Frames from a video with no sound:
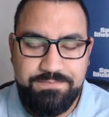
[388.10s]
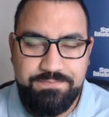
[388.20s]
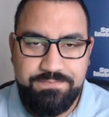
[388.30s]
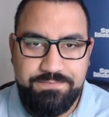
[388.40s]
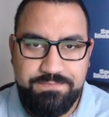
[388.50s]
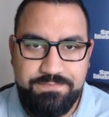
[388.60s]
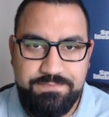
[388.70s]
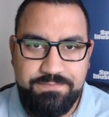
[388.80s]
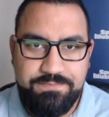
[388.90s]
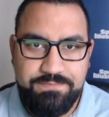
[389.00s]

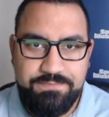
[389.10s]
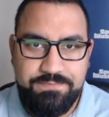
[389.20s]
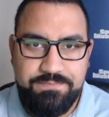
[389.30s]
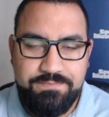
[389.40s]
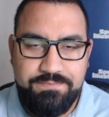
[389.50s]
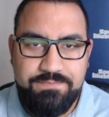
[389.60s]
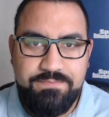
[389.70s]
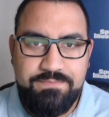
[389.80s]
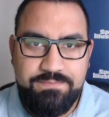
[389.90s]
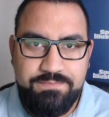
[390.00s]

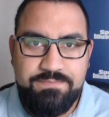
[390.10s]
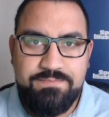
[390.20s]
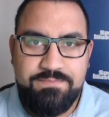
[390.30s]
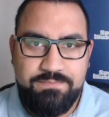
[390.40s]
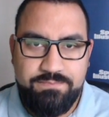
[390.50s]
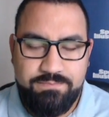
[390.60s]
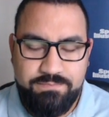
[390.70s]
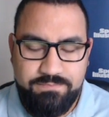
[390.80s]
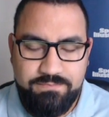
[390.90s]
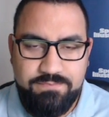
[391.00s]

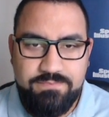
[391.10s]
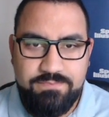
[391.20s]
No words are spoken by the person on screen.